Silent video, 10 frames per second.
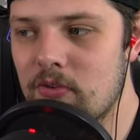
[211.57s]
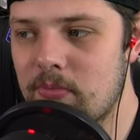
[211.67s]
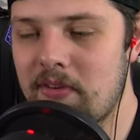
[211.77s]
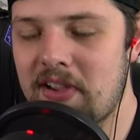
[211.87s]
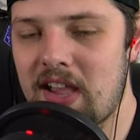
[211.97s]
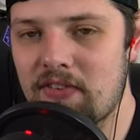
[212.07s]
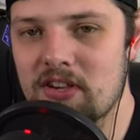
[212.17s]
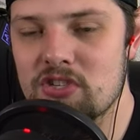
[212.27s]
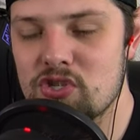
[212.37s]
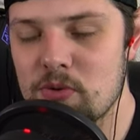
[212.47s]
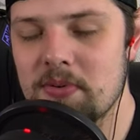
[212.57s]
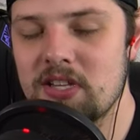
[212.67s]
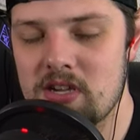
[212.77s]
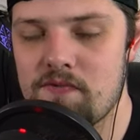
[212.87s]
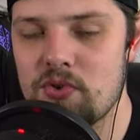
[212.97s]
by having a stupidly
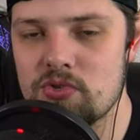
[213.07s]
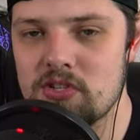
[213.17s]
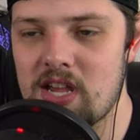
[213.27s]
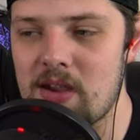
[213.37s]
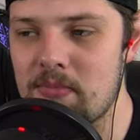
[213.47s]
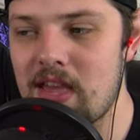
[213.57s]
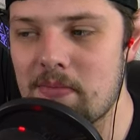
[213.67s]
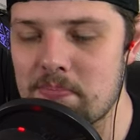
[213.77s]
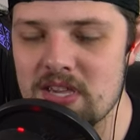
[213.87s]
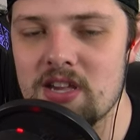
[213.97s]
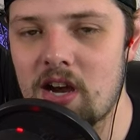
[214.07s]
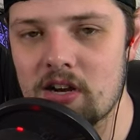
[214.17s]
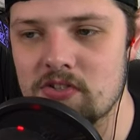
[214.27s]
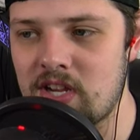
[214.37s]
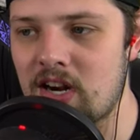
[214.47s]
confusing name. That and Peacock
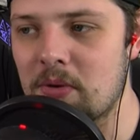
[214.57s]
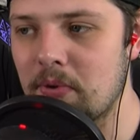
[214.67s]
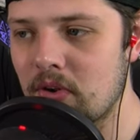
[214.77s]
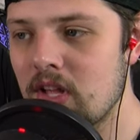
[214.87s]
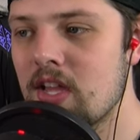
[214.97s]
are terrible.